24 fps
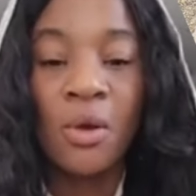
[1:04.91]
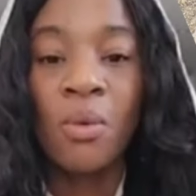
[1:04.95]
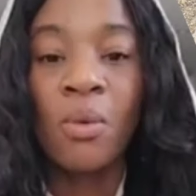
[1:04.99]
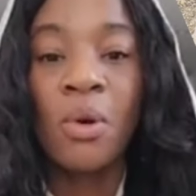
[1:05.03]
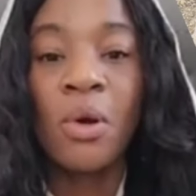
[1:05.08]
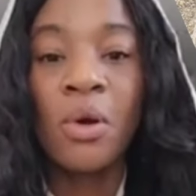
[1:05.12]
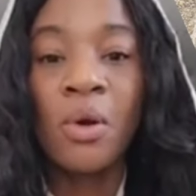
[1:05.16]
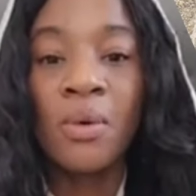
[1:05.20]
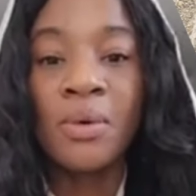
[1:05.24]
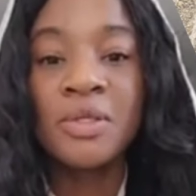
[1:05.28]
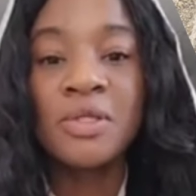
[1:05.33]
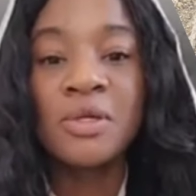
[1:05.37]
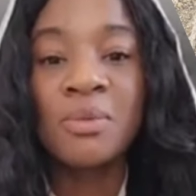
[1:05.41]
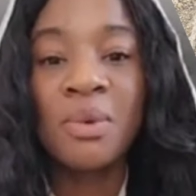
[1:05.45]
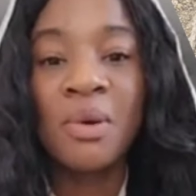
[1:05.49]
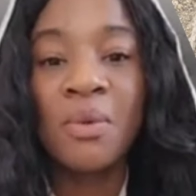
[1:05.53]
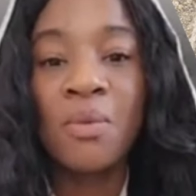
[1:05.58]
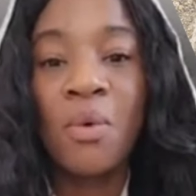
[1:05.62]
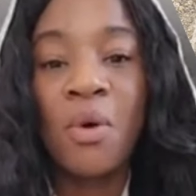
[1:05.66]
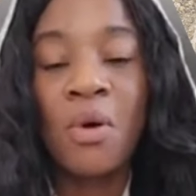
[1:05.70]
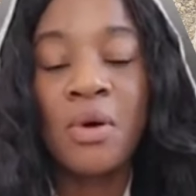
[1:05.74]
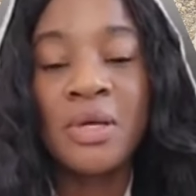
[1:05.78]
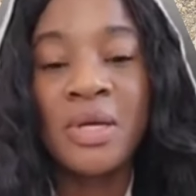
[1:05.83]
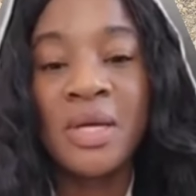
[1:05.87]
We're going to be
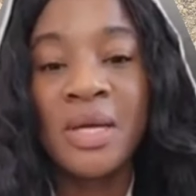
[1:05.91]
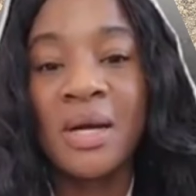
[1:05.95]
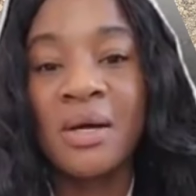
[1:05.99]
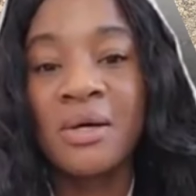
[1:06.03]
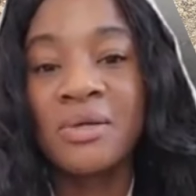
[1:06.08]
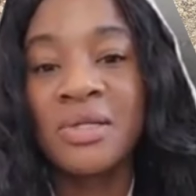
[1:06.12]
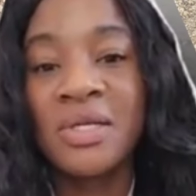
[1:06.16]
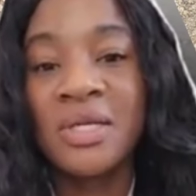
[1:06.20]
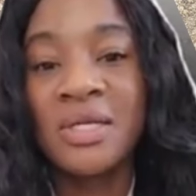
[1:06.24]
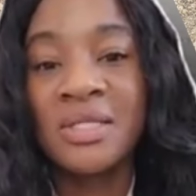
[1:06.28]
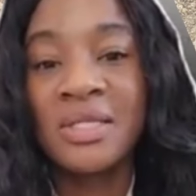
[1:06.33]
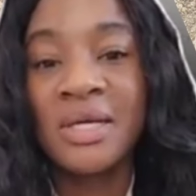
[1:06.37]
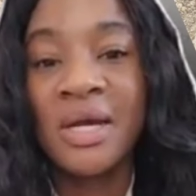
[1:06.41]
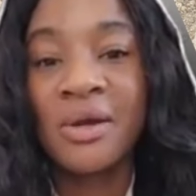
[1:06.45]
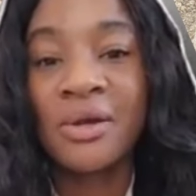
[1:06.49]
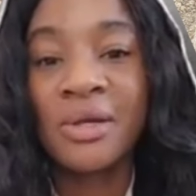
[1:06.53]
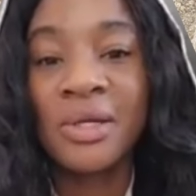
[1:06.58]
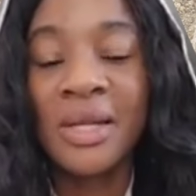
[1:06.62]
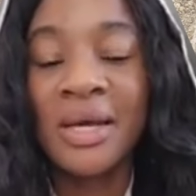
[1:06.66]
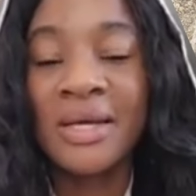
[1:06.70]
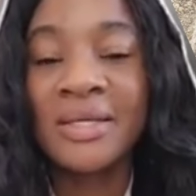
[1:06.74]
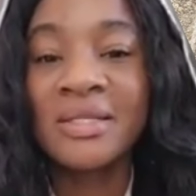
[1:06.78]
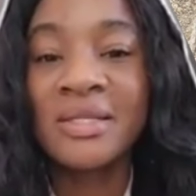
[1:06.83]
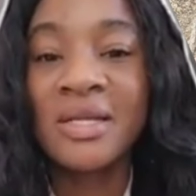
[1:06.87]
walking out the entire
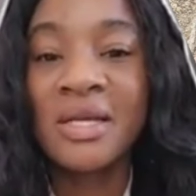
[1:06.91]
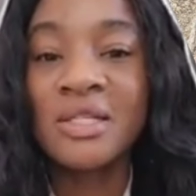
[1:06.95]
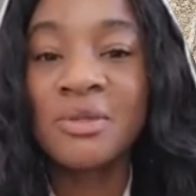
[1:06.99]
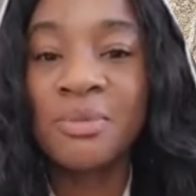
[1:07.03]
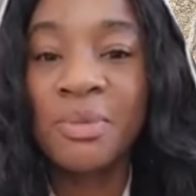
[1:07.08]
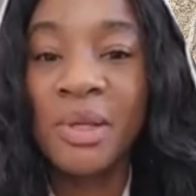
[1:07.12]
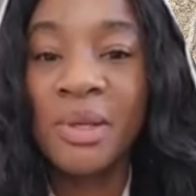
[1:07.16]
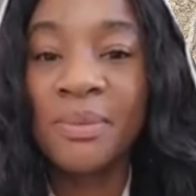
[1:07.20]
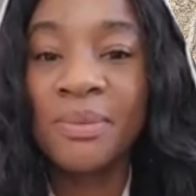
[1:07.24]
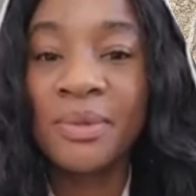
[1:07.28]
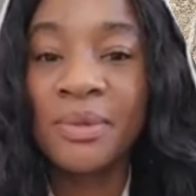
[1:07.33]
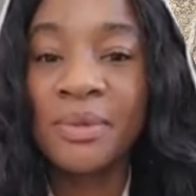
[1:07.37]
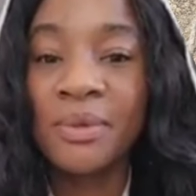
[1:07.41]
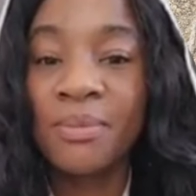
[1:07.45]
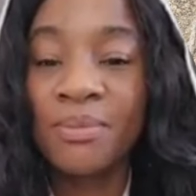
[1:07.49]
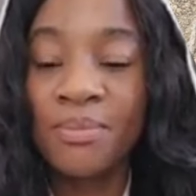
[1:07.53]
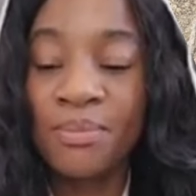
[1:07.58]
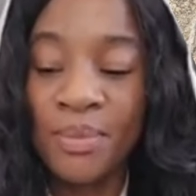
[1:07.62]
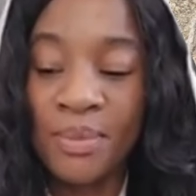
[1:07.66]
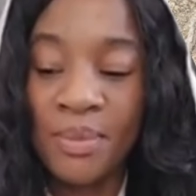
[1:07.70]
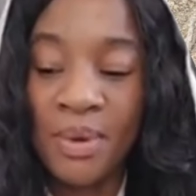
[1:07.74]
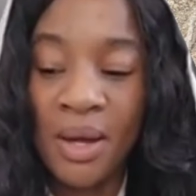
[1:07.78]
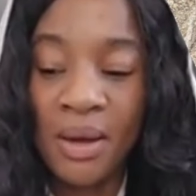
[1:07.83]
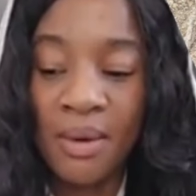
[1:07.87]
last days
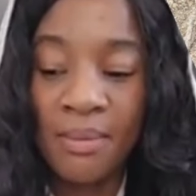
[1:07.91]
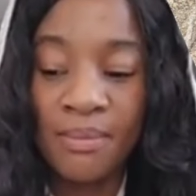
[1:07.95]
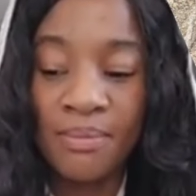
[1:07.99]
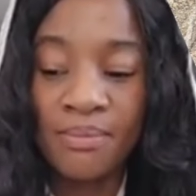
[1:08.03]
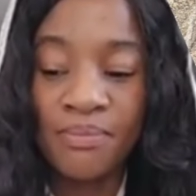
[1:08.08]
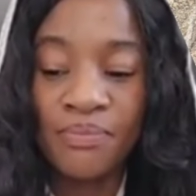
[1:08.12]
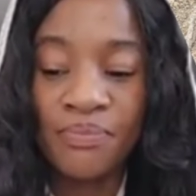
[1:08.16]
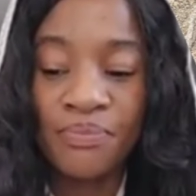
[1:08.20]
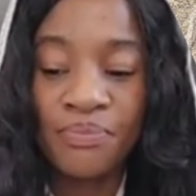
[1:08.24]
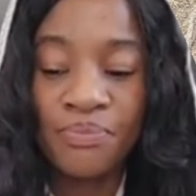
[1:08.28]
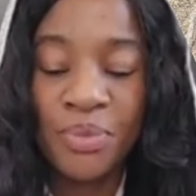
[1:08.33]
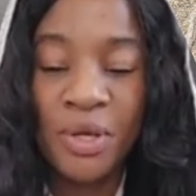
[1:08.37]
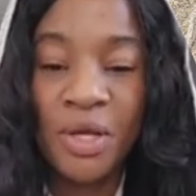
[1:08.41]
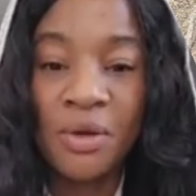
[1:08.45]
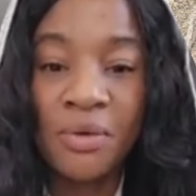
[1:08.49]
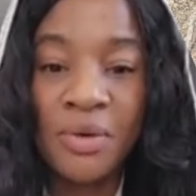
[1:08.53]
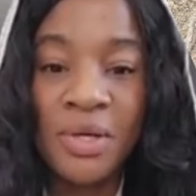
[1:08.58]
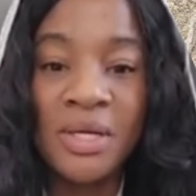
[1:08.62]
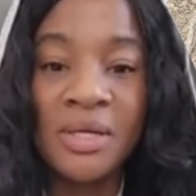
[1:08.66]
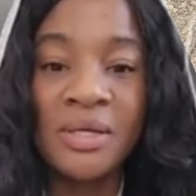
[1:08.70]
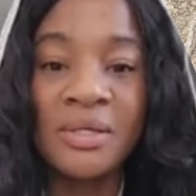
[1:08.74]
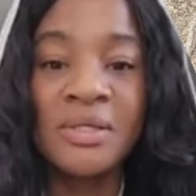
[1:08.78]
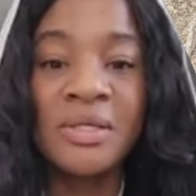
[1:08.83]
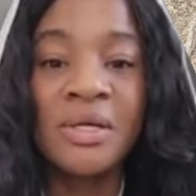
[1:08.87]

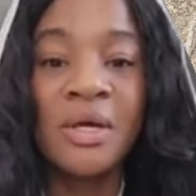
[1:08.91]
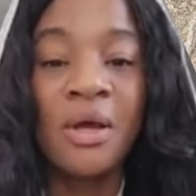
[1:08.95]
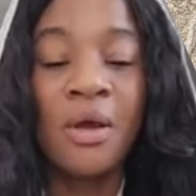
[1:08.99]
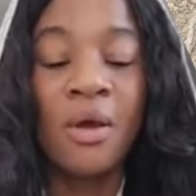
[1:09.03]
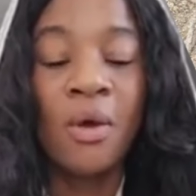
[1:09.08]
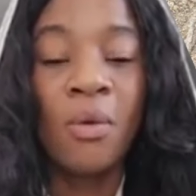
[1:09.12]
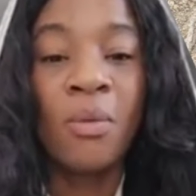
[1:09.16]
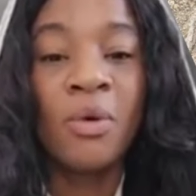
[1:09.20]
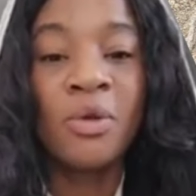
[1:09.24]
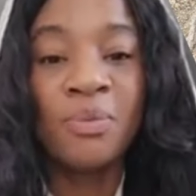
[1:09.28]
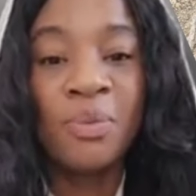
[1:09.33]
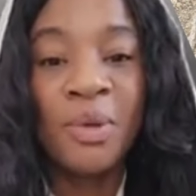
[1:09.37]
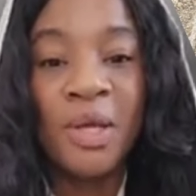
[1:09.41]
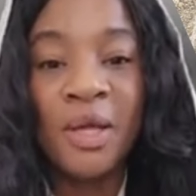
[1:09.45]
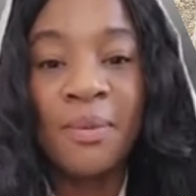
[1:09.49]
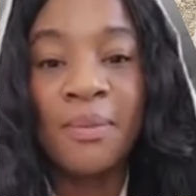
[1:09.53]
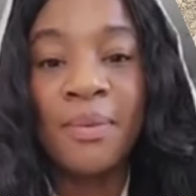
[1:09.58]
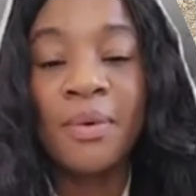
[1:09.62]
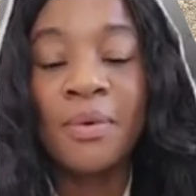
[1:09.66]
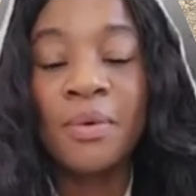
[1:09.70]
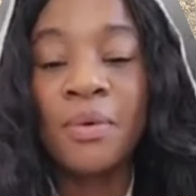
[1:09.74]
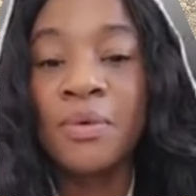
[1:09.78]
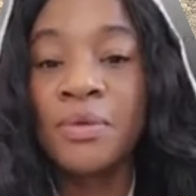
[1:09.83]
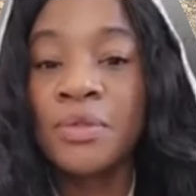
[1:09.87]
period with
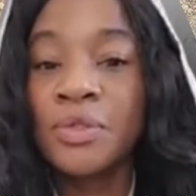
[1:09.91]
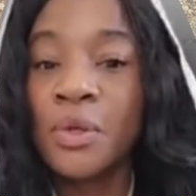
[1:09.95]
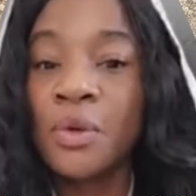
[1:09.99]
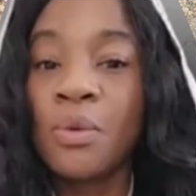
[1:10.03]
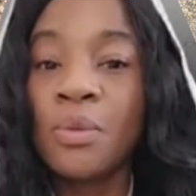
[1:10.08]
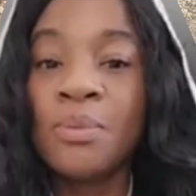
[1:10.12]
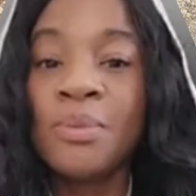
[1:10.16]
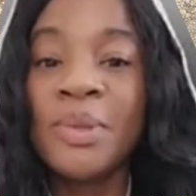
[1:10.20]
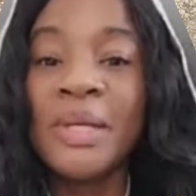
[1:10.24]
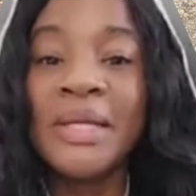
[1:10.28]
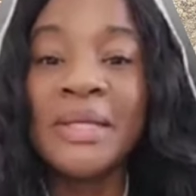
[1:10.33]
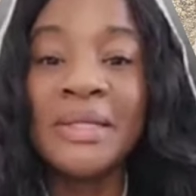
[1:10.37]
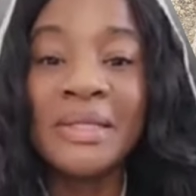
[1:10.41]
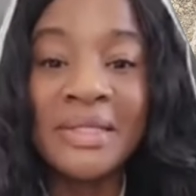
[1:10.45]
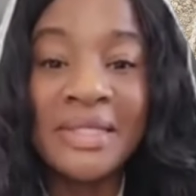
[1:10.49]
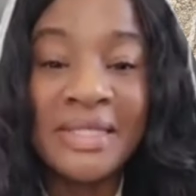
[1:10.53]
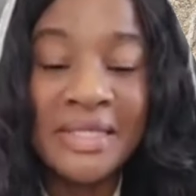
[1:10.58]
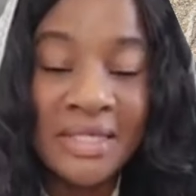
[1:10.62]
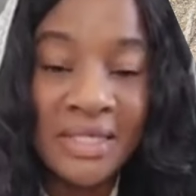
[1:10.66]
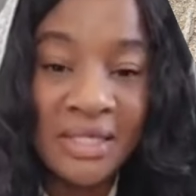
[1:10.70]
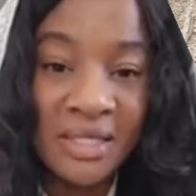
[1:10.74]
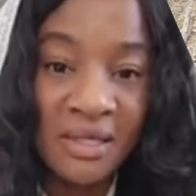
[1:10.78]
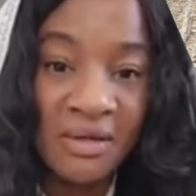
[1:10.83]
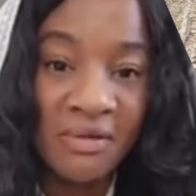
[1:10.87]
people who don't
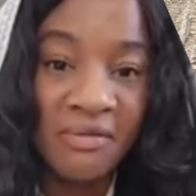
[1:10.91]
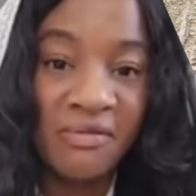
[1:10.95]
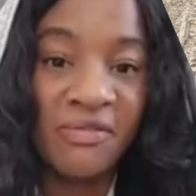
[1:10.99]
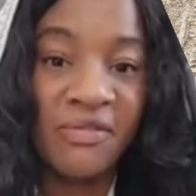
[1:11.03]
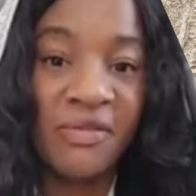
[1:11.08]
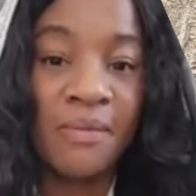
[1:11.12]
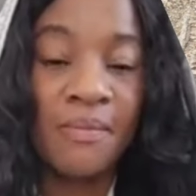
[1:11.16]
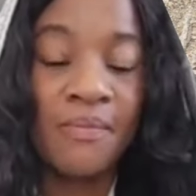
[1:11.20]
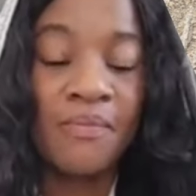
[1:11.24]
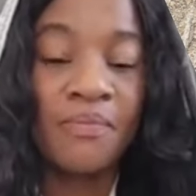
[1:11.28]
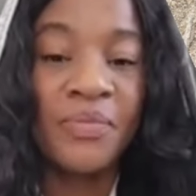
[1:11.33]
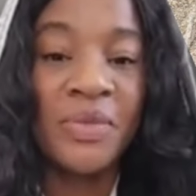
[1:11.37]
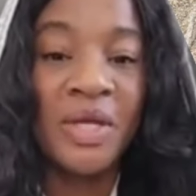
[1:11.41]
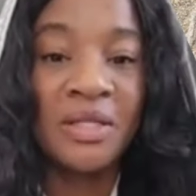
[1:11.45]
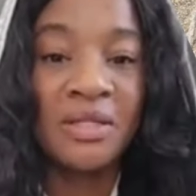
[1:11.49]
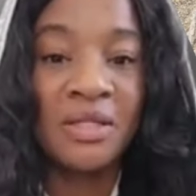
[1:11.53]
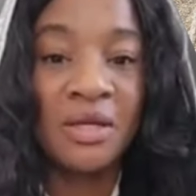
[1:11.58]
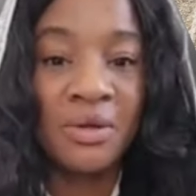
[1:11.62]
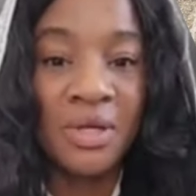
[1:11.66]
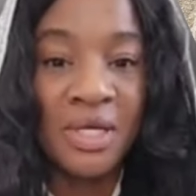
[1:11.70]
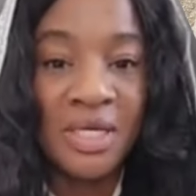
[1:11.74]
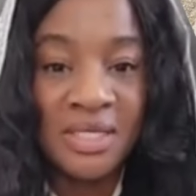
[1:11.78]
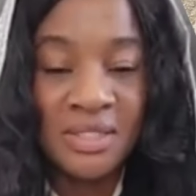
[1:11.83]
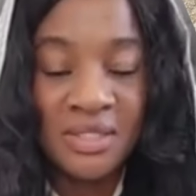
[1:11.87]
believe that
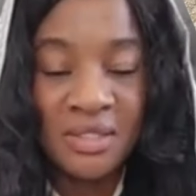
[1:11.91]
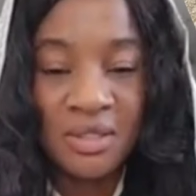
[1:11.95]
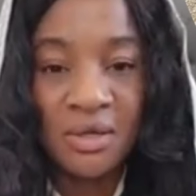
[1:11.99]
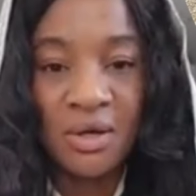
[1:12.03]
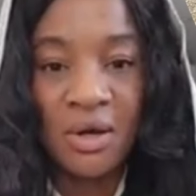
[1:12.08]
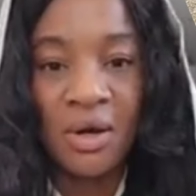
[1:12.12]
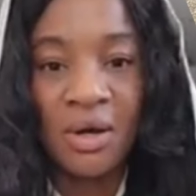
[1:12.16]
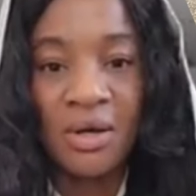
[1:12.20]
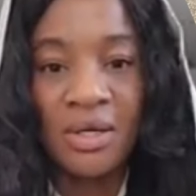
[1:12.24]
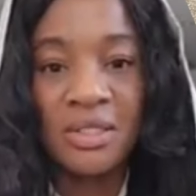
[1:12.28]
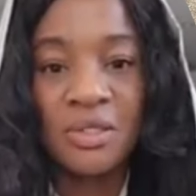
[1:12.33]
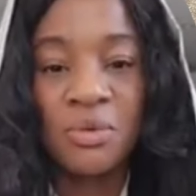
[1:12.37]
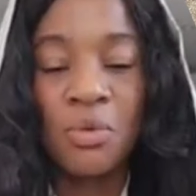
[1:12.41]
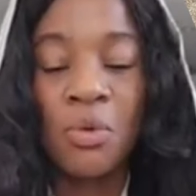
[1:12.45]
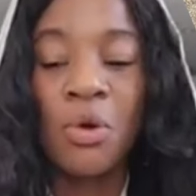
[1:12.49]
there is a God.